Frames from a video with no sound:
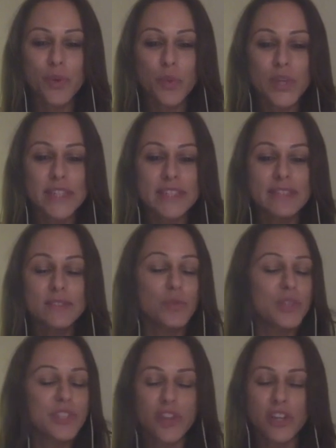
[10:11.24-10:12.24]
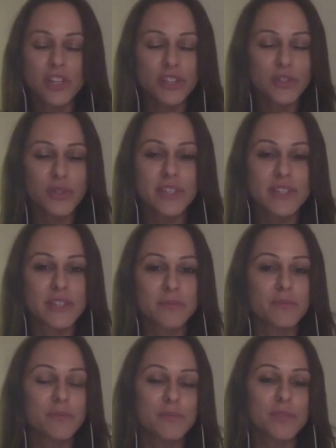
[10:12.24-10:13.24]
we started doing
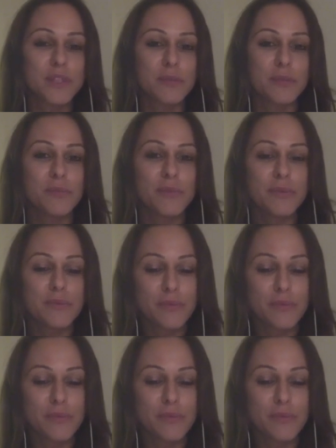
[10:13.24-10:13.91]
some